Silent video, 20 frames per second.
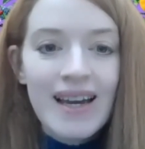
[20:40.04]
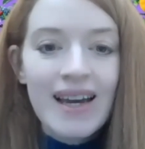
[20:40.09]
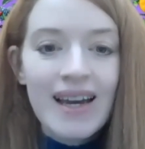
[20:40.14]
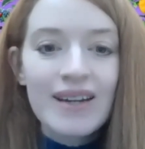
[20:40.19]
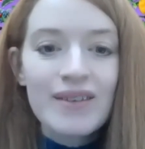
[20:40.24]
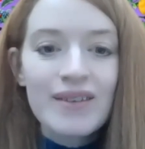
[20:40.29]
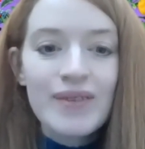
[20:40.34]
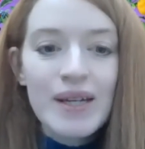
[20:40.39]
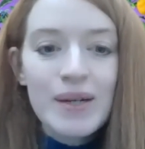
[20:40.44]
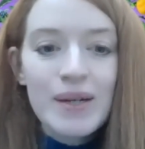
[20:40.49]

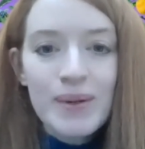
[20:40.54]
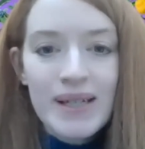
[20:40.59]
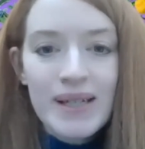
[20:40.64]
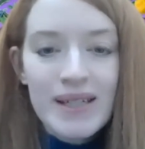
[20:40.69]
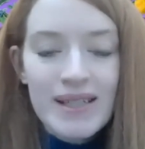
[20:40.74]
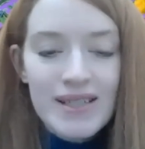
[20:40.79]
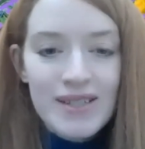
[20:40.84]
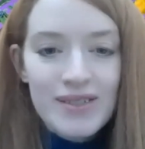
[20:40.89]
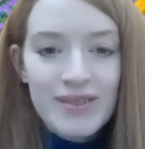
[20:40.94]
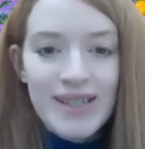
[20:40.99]
And if they were
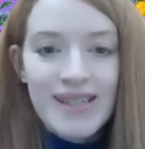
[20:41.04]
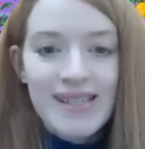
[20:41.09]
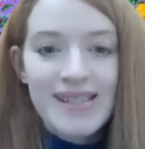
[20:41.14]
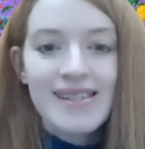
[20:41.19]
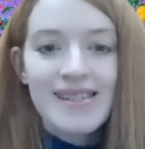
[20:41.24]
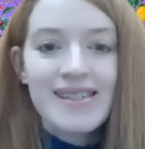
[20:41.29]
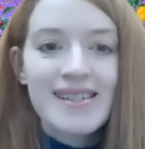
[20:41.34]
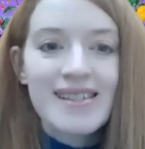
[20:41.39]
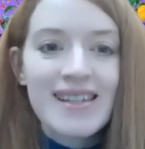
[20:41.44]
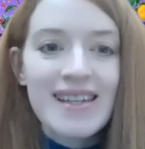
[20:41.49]

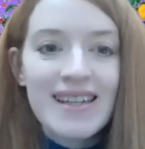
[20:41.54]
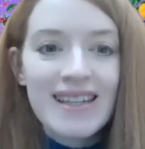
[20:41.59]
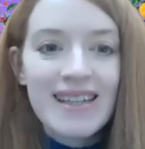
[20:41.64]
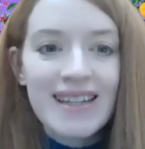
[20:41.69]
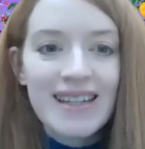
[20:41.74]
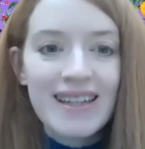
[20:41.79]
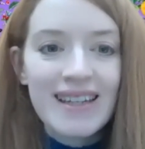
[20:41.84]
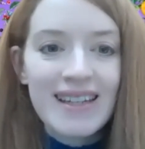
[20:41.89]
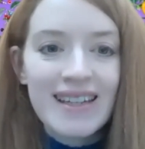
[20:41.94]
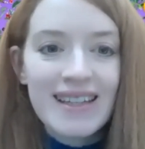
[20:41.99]
interested
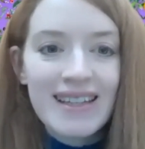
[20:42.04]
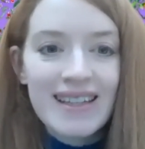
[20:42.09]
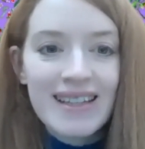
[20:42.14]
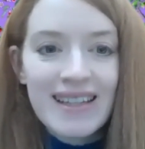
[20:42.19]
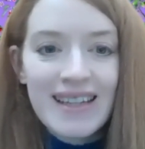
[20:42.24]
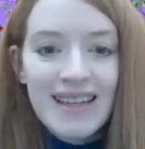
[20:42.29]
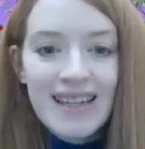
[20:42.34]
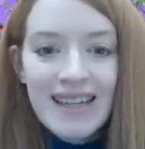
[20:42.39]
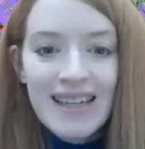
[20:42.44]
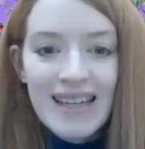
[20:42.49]
in
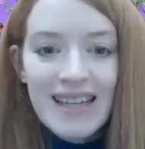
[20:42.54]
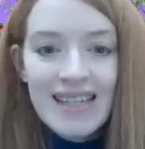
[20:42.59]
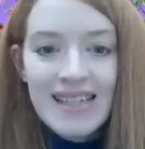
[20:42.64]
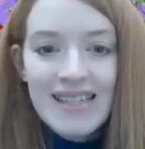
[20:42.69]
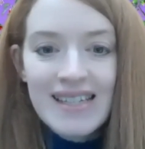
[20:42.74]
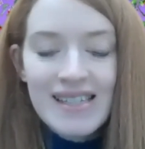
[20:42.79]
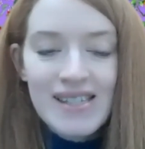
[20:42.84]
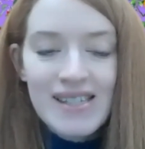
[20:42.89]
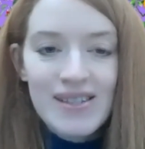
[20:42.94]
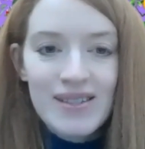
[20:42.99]
getting
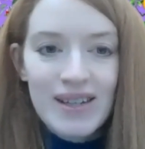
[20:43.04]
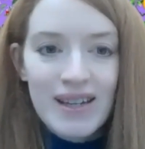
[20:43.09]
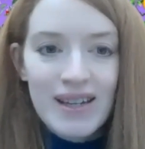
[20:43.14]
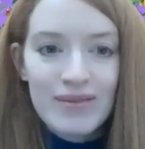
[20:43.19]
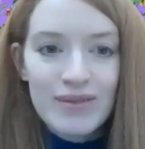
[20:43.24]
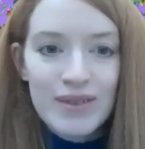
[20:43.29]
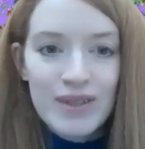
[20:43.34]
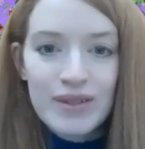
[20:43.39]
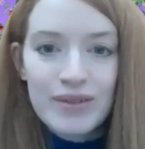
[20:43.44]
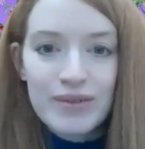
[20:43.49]
into
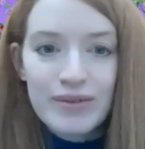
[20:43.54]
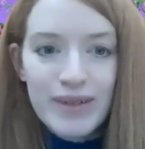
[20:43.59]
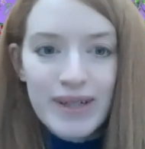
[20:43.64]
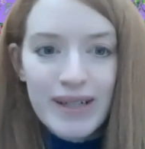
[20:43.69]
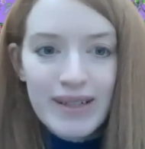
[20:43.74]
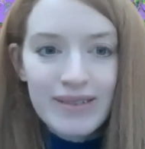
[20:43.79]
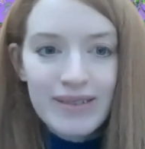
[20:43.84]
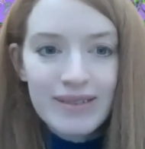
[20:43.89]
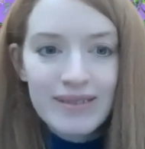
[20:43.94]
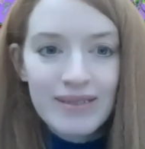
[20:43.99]
kind of a
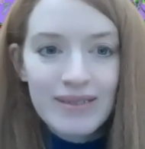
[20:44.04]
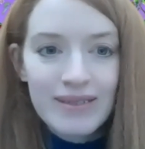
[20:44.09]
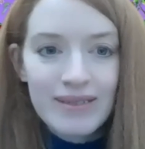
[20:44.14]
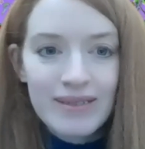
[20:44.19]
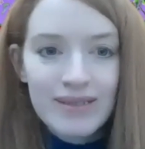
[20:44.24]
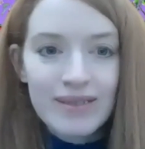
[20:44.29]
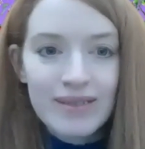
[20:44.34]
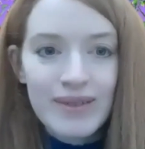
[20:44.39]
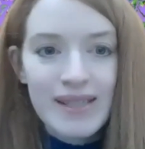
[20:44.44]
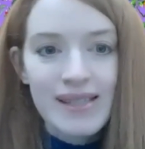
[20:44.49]
career
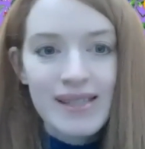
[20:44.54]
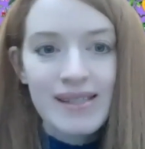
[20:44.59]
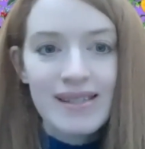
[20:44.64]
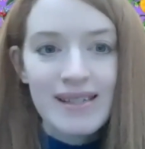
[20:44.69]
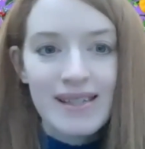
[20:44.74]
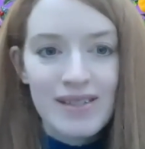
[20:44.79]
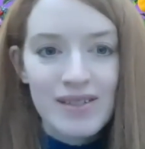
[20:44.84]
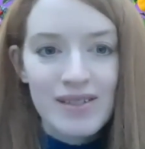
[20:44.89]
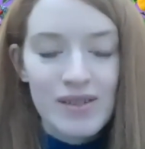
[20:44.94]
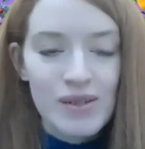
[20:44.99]
of this
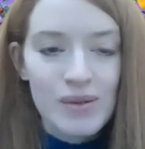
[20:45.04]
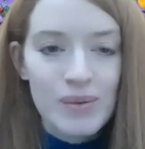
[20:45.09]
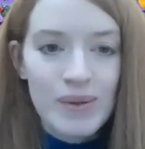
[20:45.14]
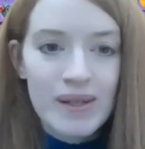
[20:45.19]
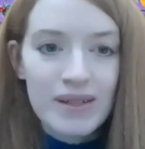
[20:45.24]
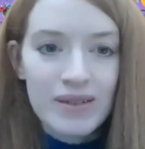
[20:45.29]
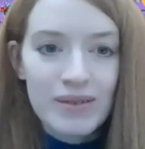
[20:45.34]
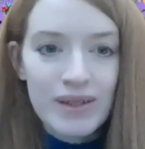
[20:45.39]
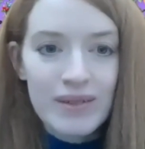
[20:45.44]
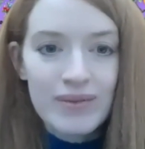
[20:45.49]
nature, so
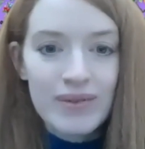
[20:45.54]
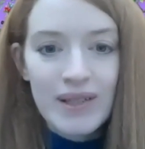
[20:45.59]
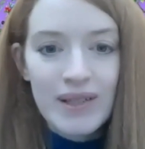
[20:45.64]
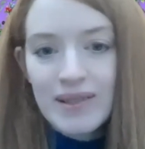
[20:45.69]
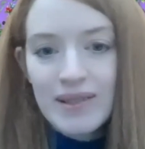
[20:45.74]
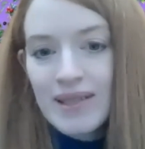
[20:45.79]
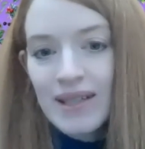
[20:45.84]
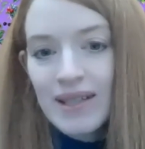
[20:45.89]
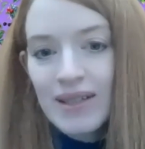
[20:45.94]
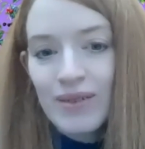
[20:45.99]
within
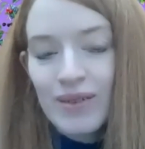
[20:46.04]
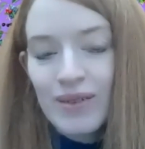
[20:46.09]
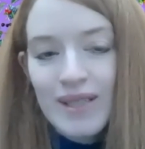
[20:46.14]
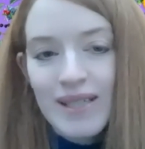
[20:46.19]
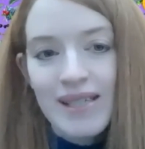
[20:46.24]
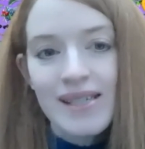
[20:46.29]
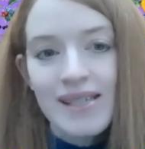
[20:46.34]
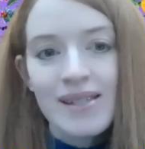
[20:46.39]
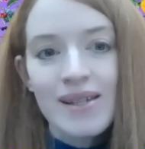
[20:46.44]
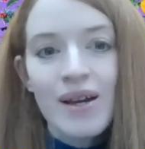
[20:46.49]
creative
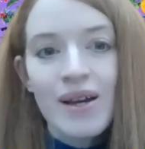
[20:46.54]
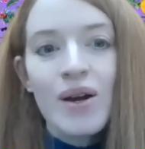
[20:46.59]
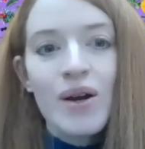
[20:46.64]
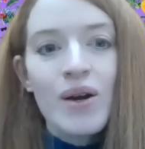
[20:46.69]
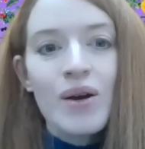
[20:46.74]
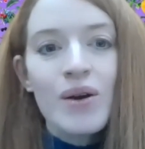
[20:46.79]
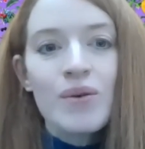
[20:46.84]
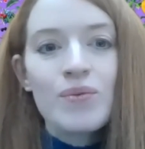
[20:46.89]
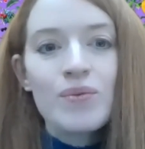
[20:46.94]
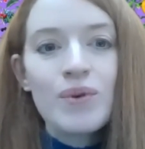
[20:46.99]
technologies,
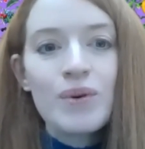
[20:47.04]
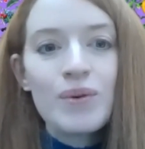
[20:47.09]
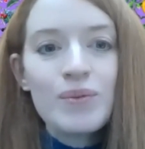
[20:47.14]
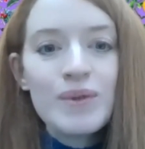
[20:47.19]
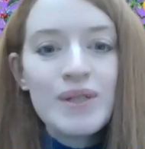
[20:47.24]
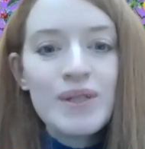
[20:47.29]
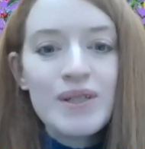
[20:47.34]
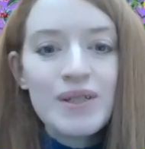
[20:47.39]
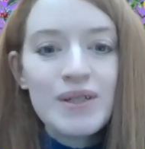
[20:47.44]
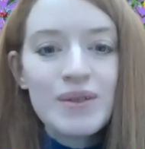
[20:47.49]
what
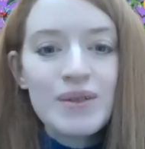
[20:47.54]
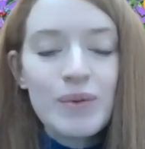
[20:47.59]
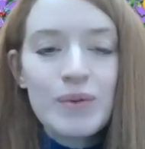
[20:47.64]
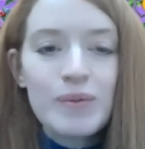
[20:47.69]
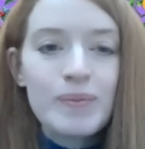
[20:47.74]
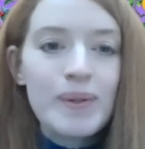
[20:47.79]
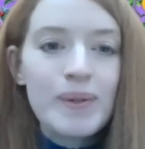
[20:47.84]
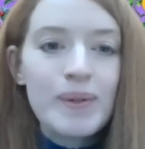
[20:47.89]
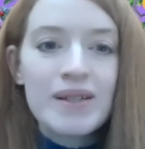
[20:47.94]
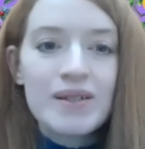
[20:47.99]

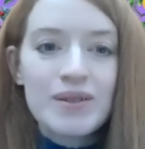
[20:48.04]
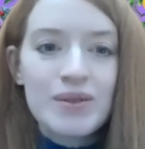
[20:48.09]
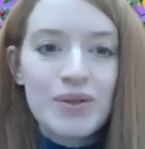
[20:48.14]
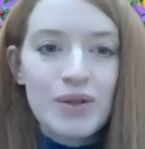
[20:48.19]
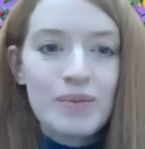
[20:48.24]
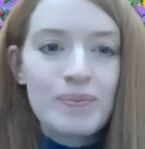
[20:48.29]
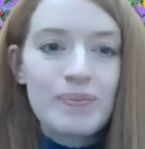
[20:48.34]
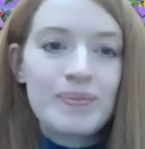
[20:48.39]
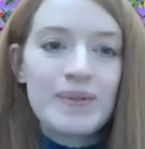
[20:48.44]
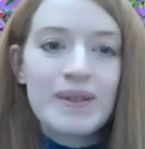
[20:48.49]
would be your
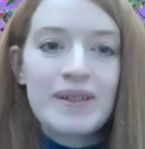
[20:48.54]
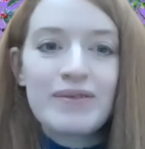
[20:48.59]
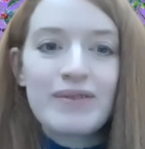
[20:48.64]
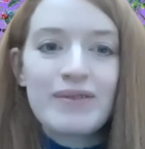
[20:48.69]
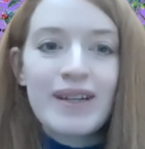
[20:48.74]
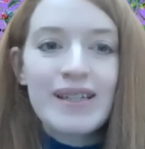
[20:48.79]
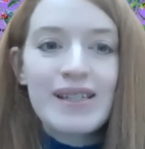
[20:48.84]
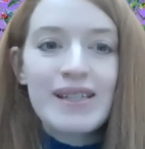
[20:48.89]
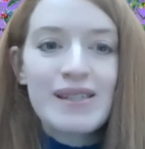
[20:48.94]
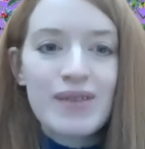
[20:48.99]
top
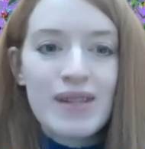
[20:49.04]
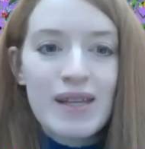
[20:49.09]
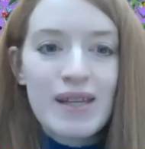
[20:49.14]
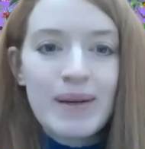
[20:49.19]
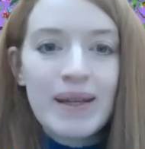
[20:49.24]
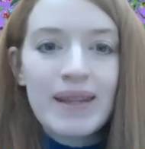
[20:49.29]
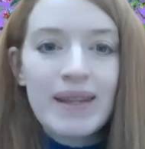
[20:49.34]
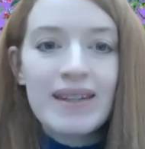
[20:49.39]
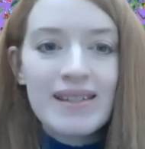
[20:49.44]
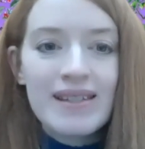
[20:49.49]
advice for
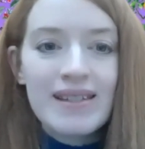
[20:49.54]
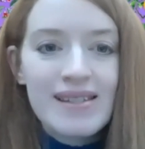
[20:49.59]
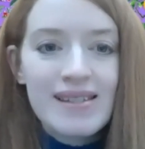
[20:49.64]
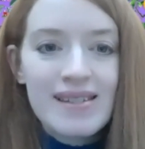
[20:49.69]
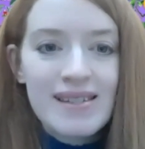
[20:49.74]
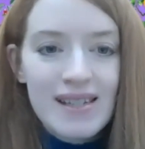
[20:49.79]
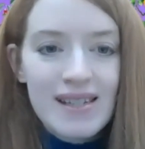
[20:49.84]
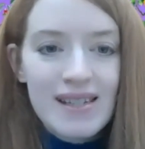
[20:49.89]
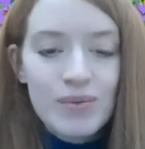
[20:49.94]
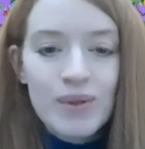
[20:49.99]
them at this
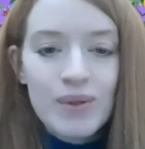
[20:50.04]
stage?